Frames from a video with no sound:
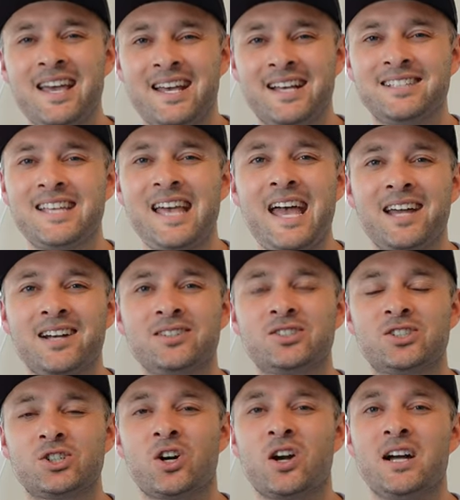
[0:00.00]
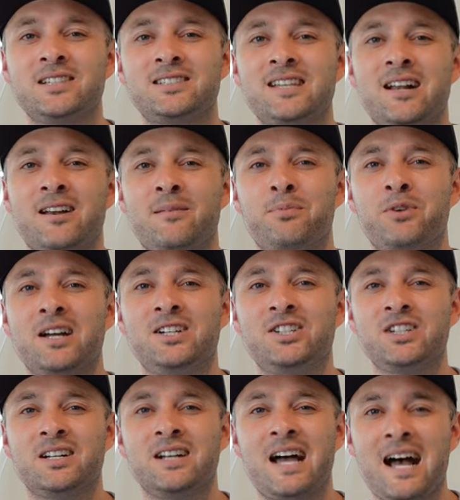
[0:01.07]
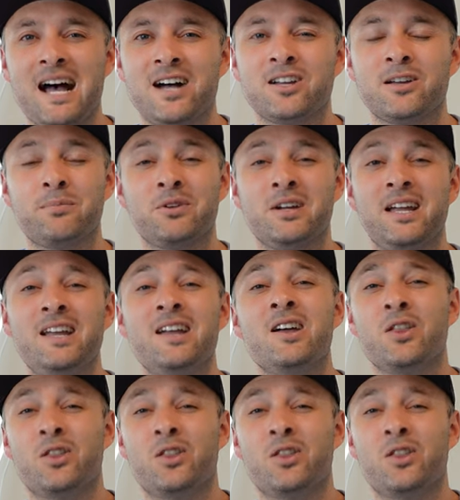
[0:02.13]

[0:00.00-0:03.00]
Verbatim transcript: is Eden's try celebration arguably